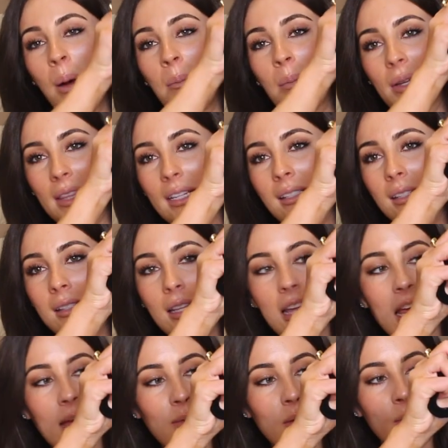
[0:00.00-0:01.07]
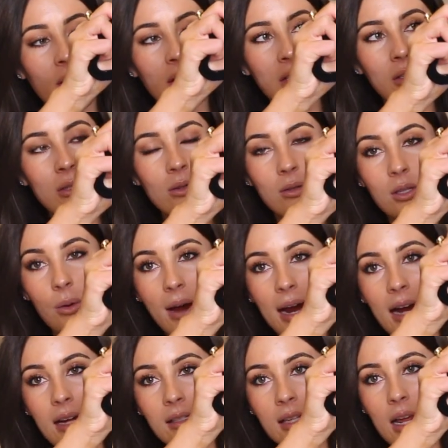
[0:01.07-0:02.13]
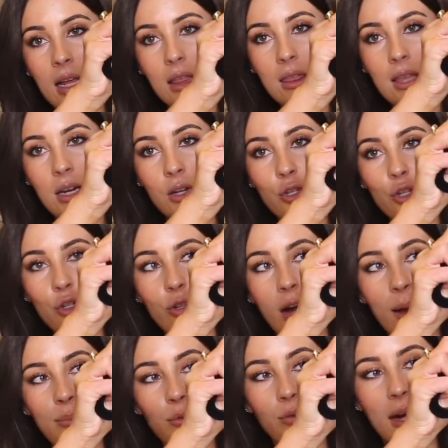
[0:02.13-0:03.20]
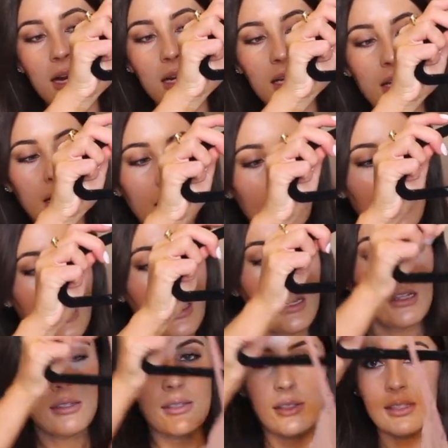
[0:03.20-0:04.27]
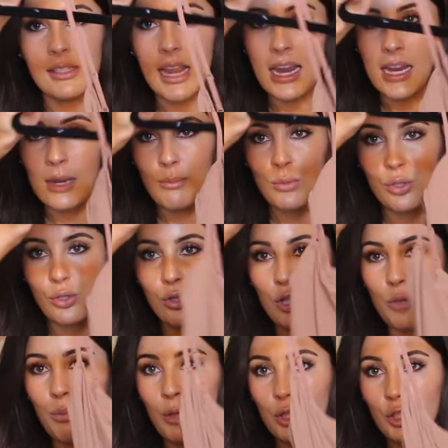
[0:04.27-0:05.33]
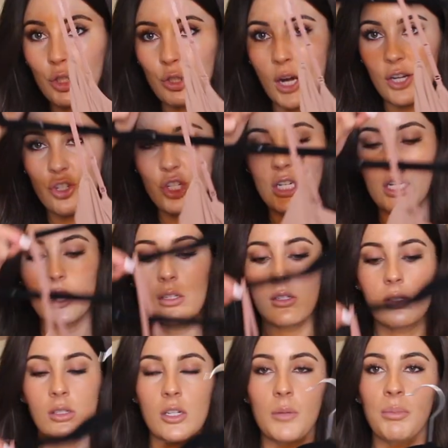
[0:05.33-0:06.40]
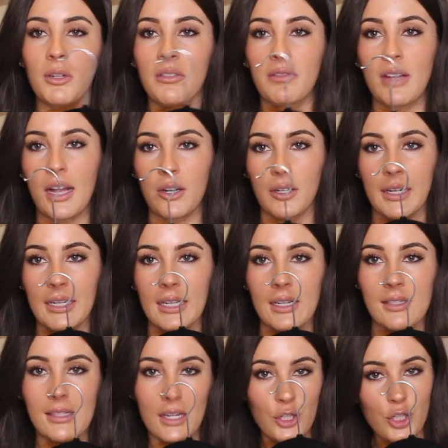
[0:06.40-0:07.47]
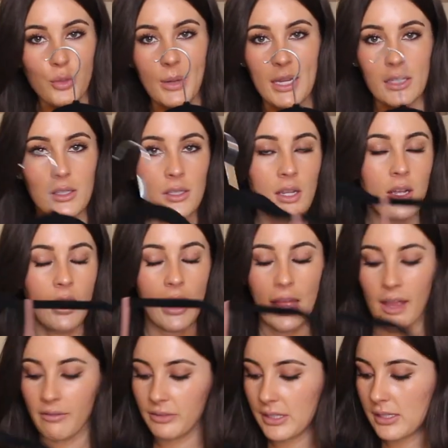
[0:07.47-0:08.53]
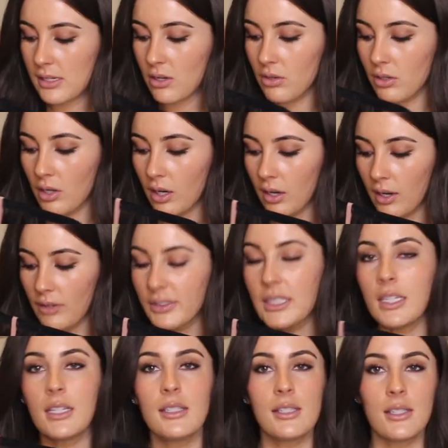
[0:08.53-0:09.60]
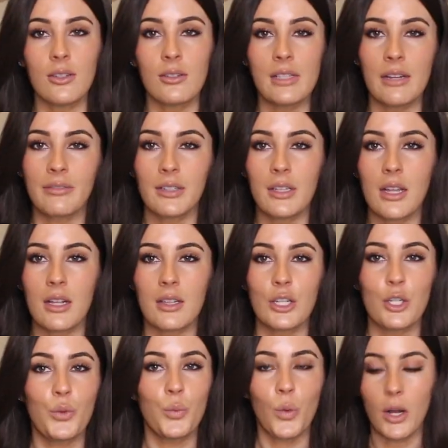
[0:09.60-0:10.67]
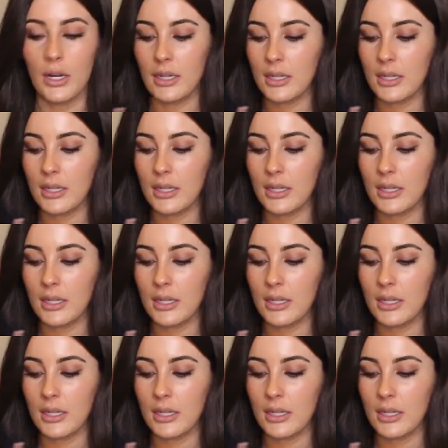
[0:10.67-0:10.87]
But this is the cami bodysuit, so it has a thin strap right here. Same, super stretchy, super flattering, accentuates every single curve and conceals everything that you want